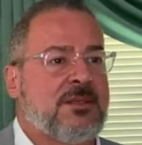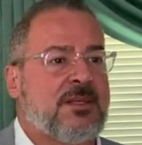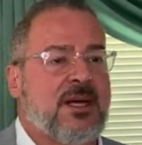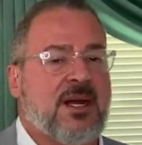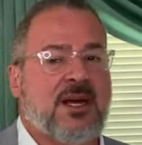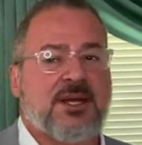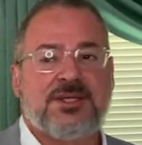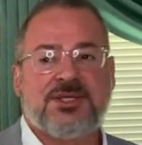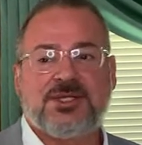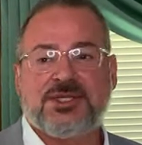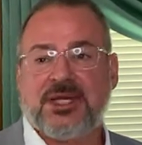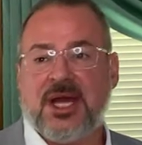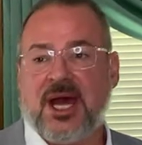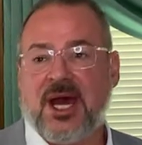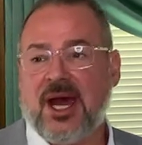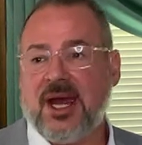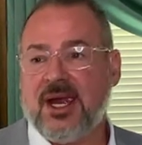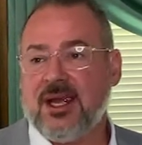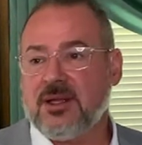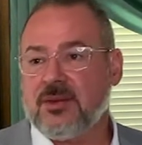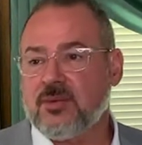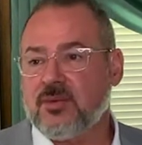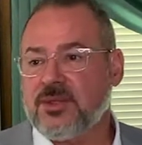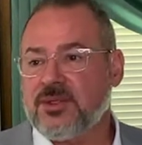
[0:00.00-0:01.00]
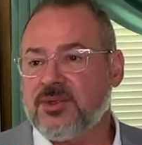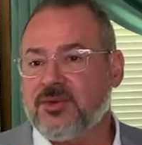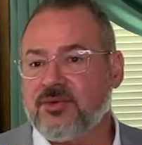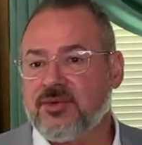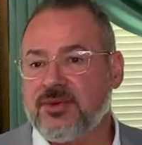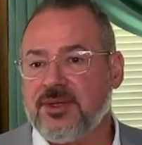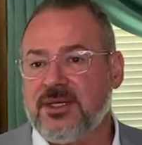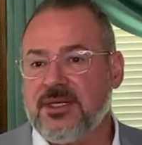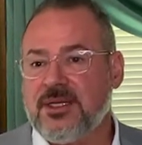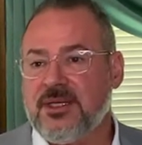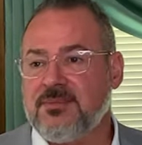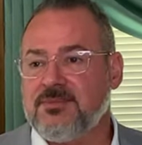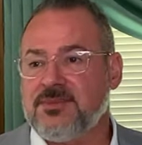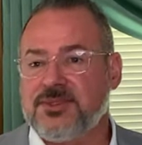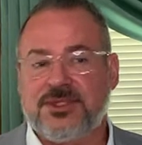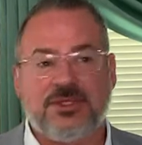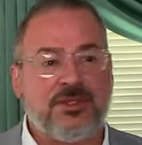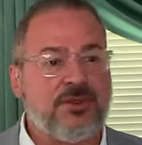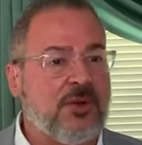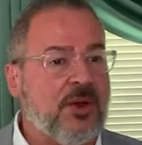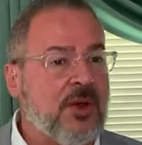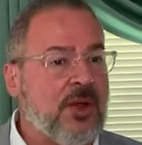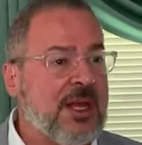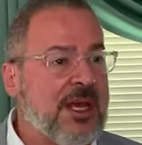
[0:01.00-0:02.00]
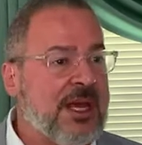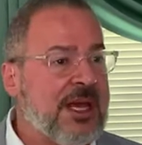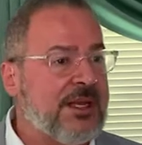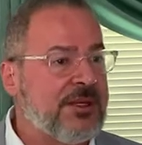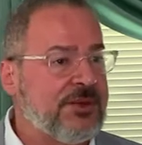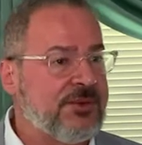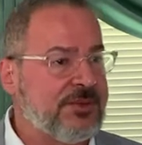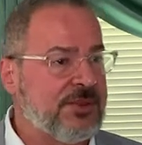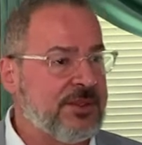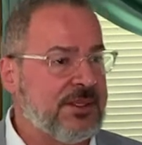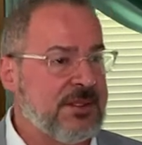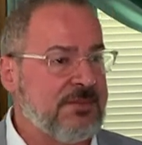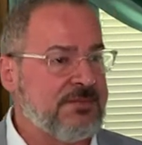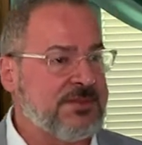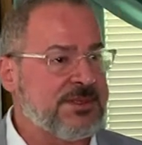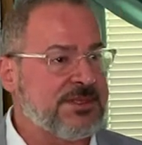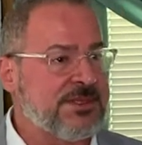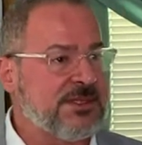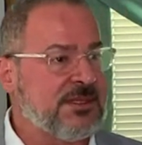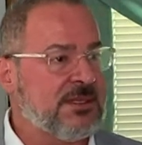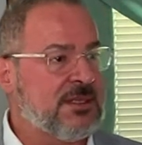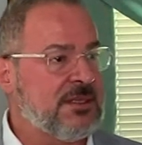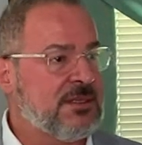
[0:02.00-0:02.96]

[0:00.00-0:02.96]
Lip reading: A child with dreams. You all had dreams.